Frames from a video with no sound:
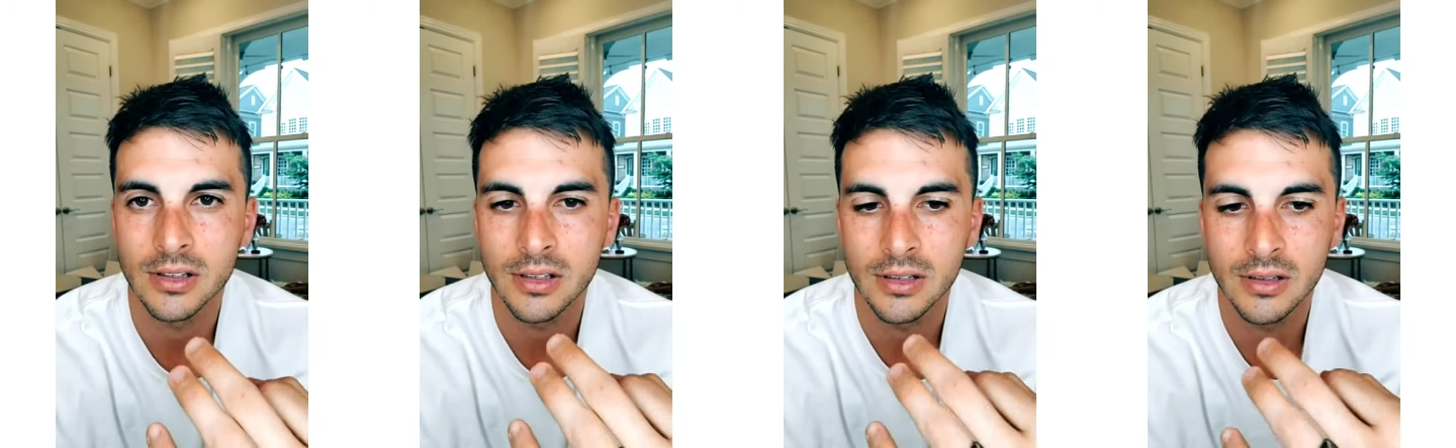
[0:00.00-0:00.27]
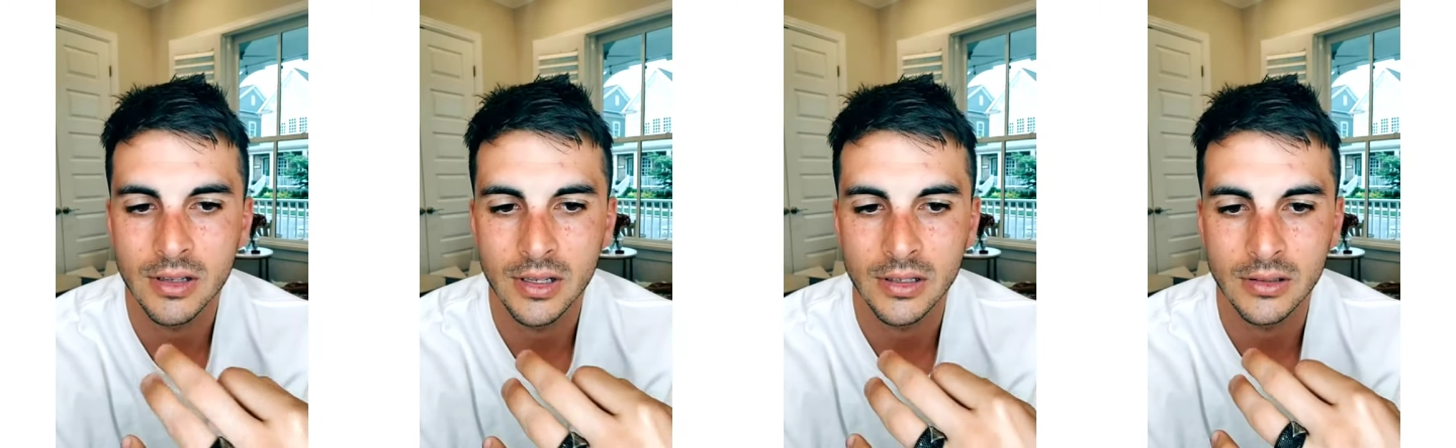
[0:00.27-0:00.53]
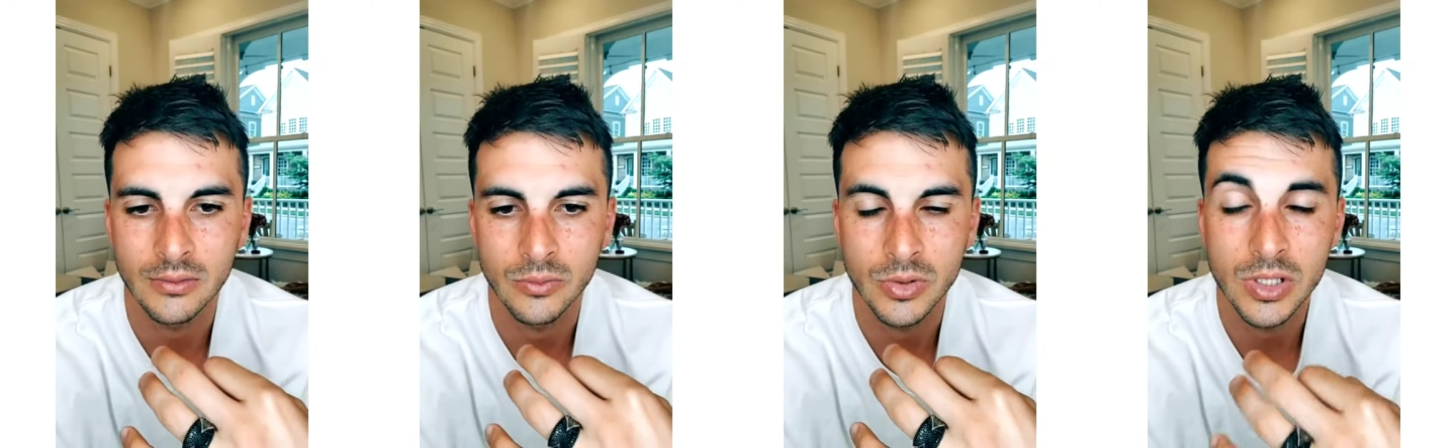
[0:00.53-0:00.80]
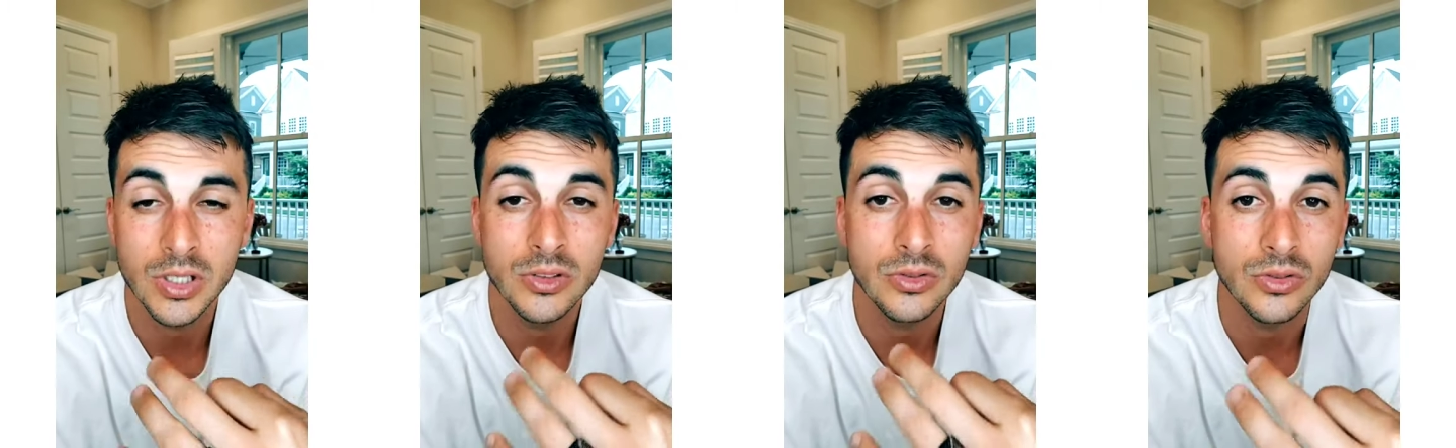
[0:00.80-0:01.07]
and we
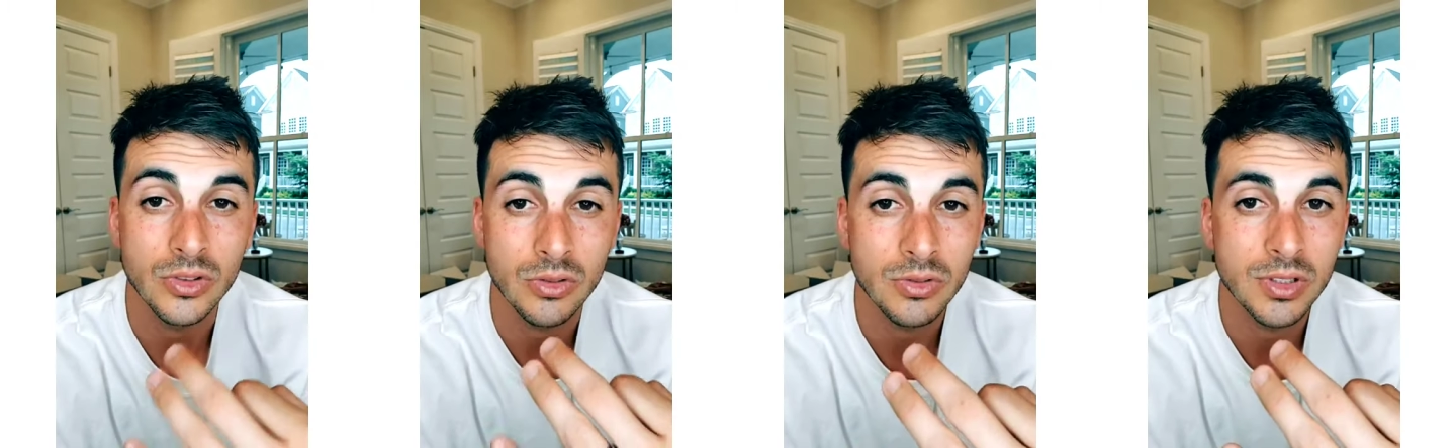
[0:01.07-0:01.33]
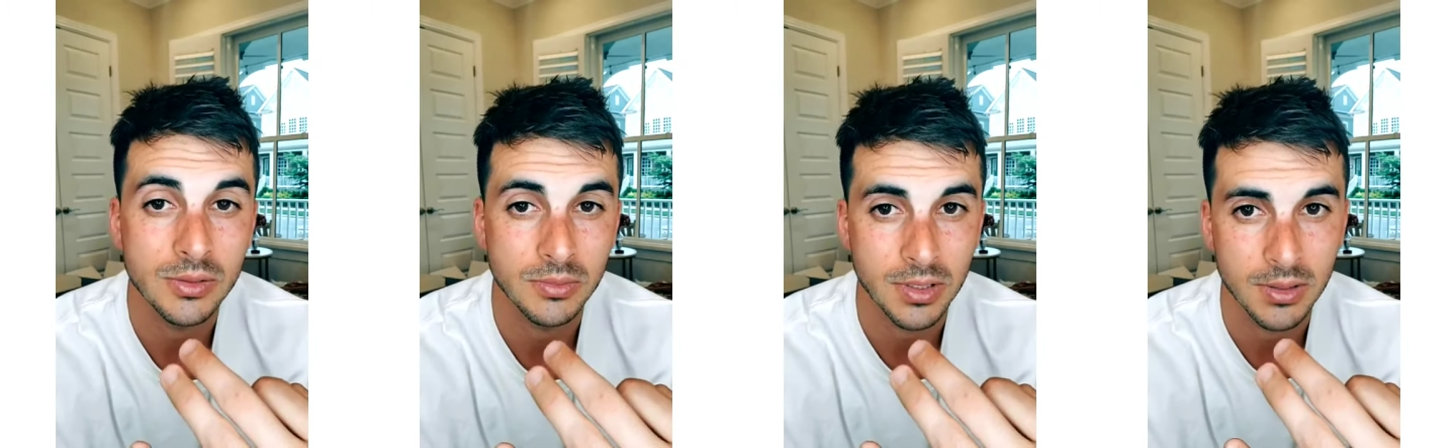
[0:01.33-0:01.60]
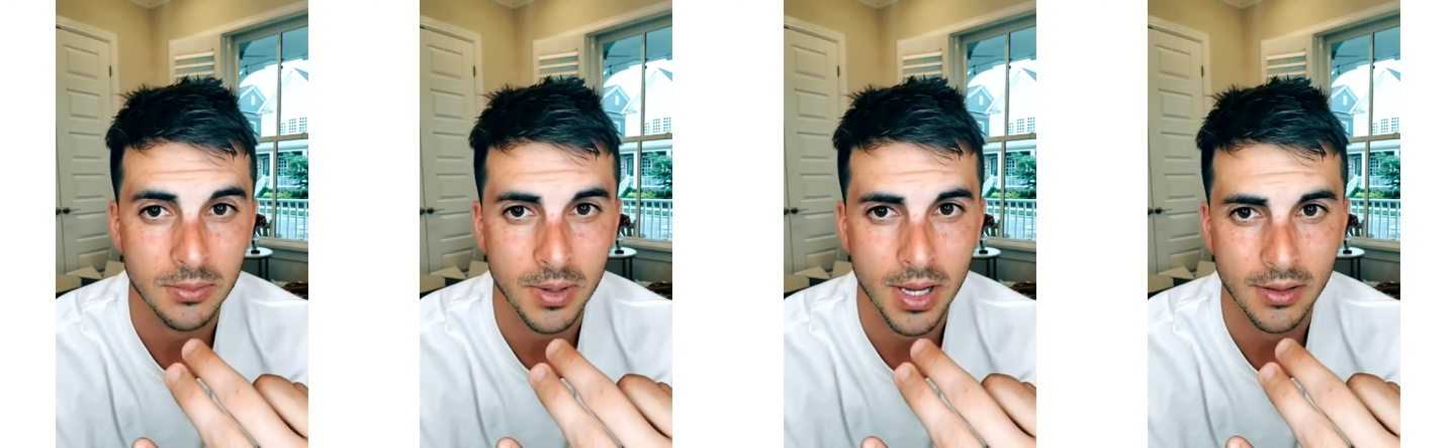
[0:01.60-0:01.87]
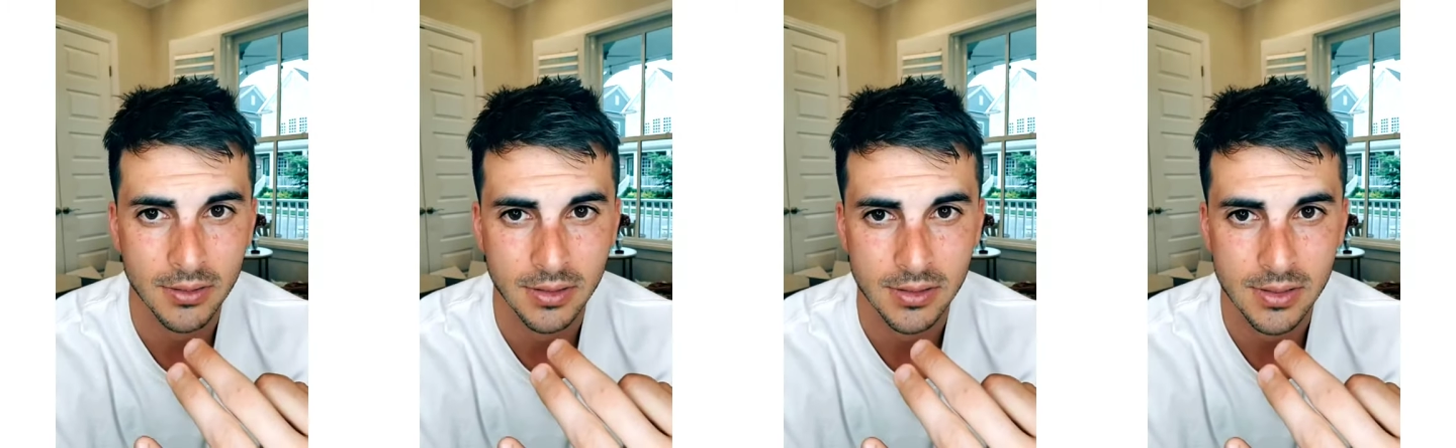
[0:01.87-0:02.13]
need to do something
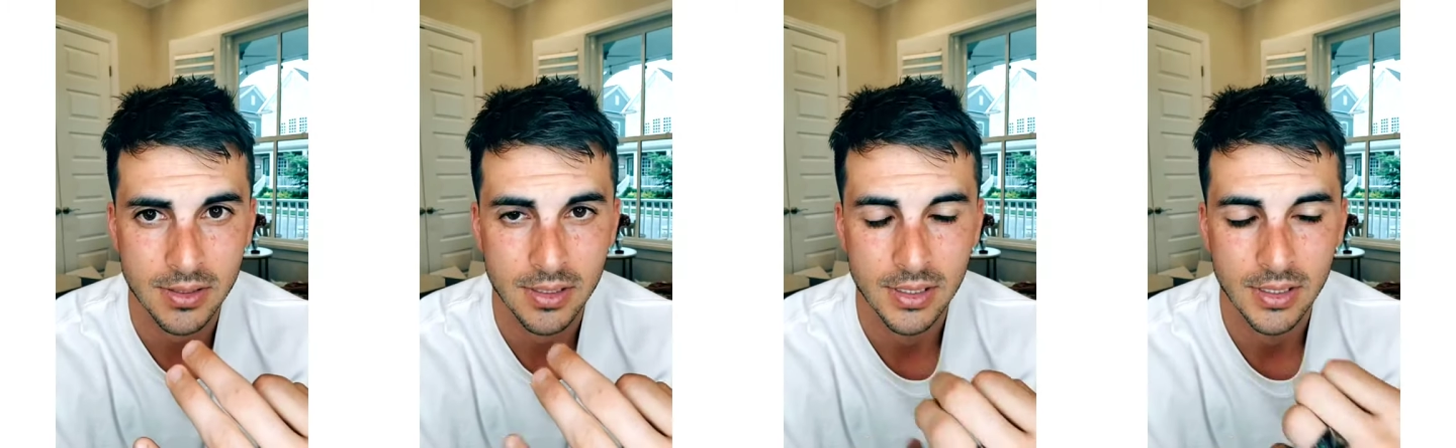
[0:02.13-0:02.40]
about this.